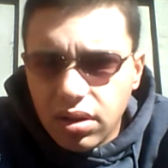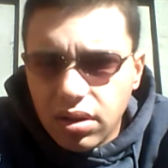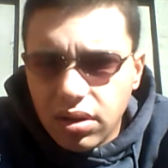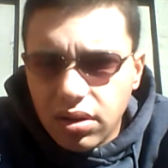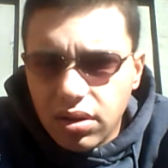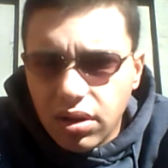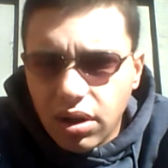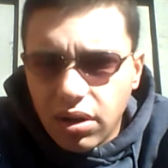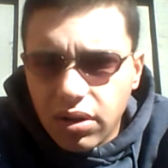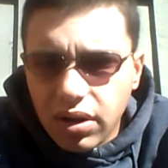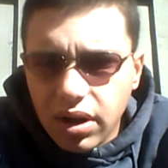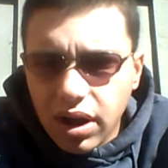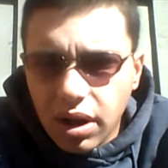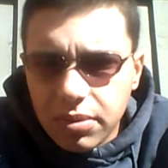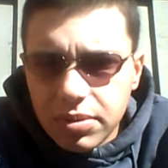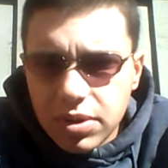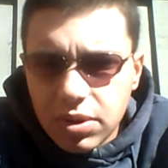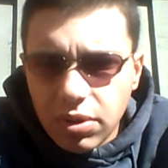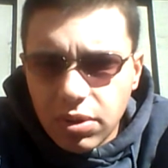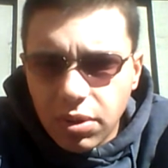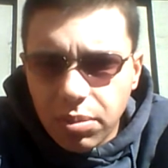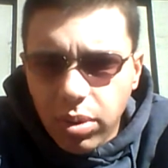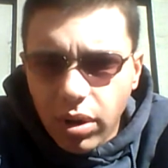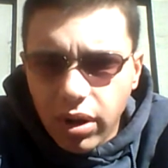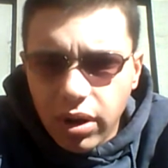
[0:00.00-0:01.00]
you know, it
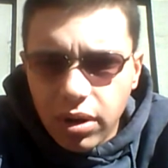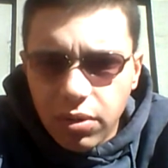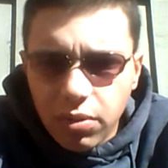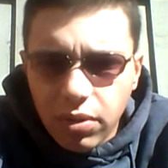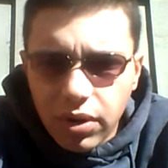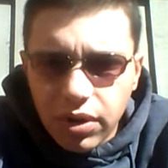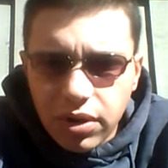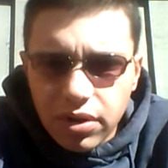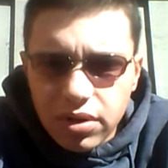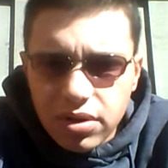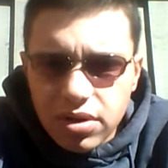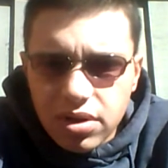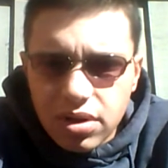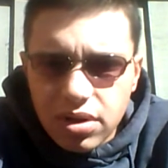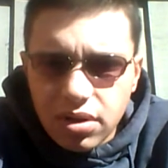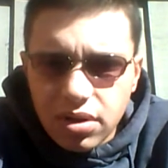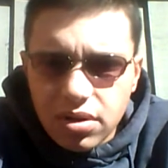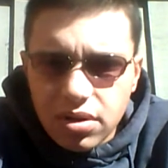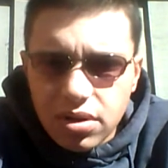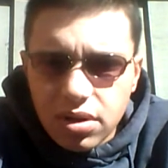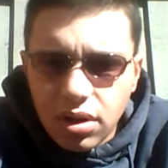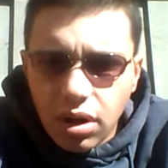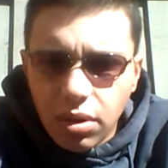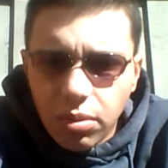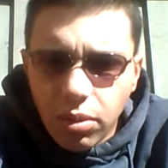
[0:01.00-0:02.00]
comes to a point where
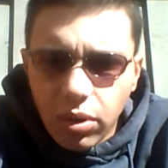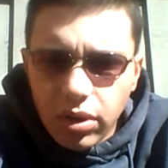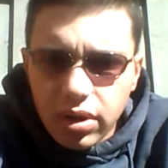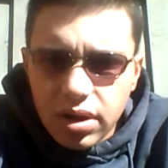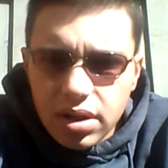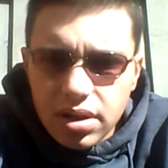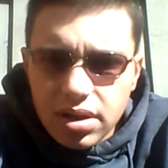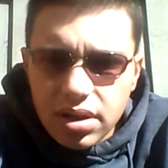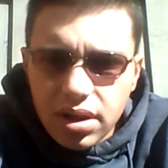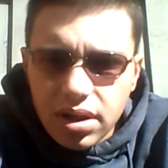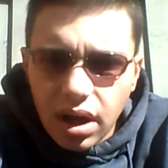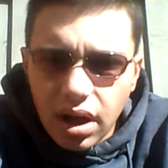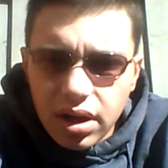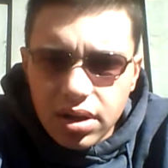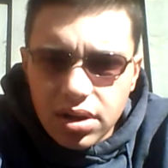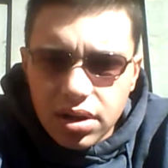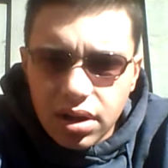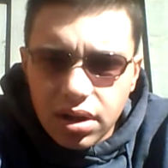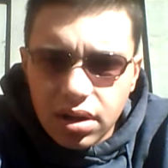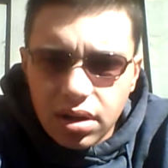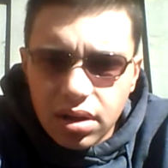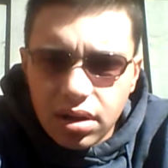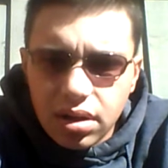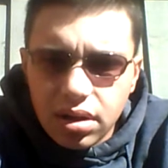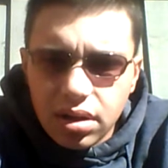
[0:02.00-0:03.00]
there's no more
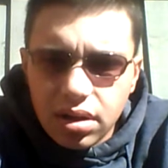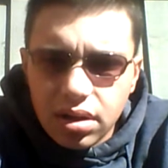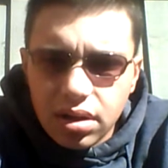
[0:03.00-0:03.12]
discussion.